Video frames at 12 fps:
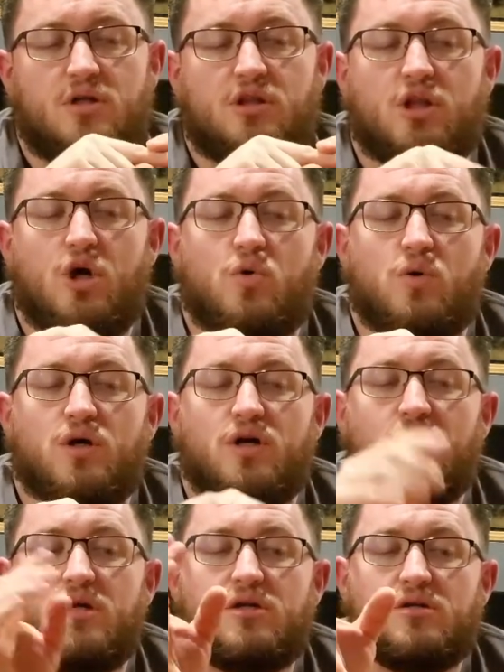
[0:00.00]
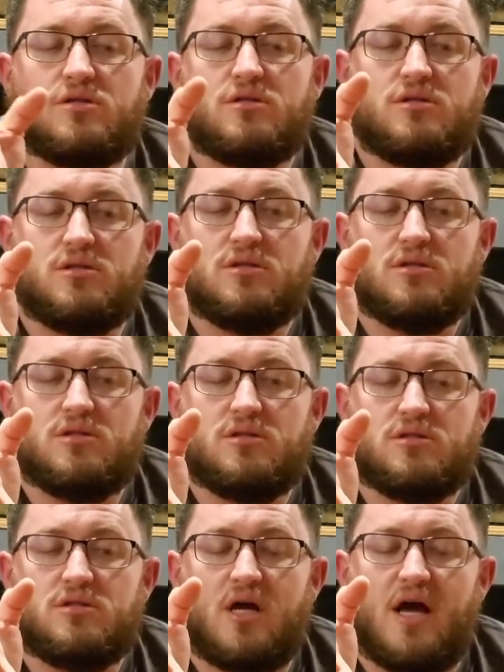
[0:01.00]
lower
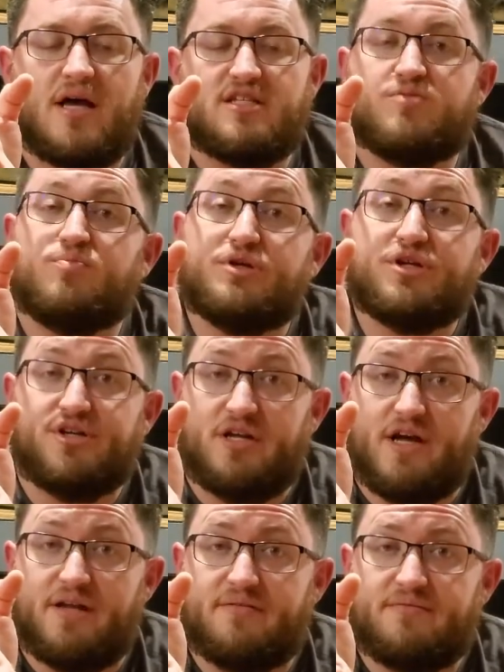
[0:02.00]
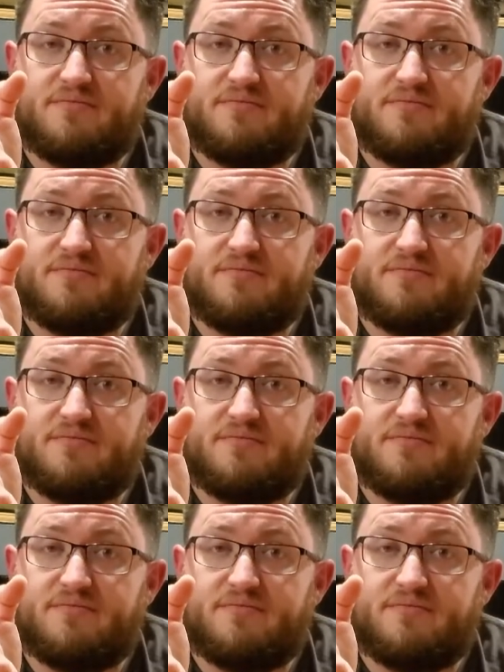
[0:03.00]
splitter done,